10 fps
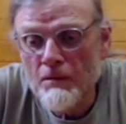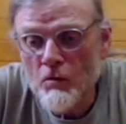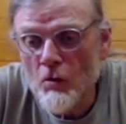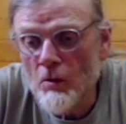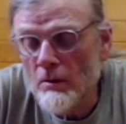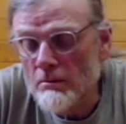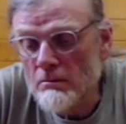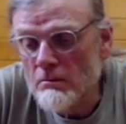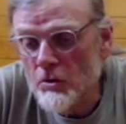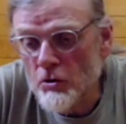So
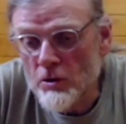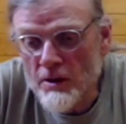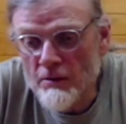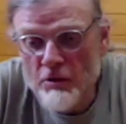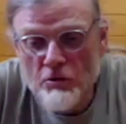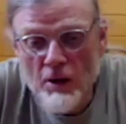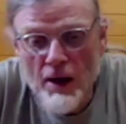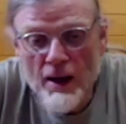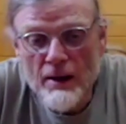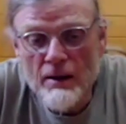you could give it a
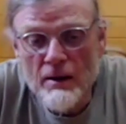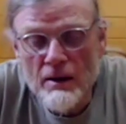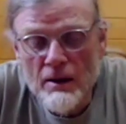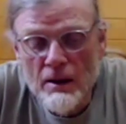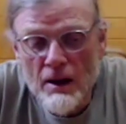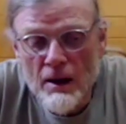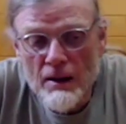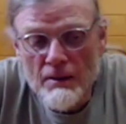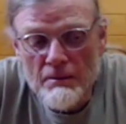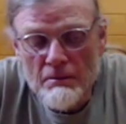try.
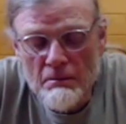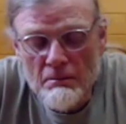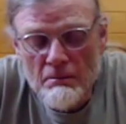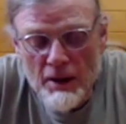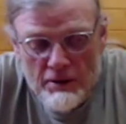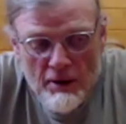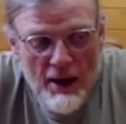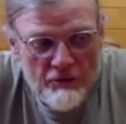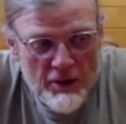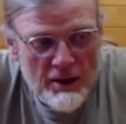Bud
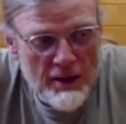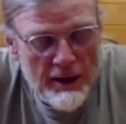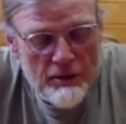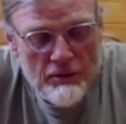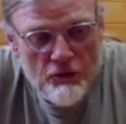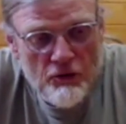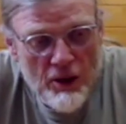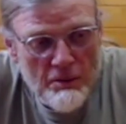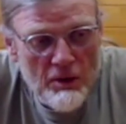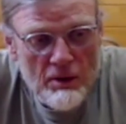grafting later in the
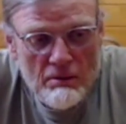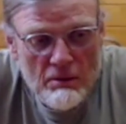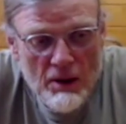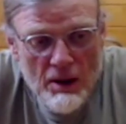summer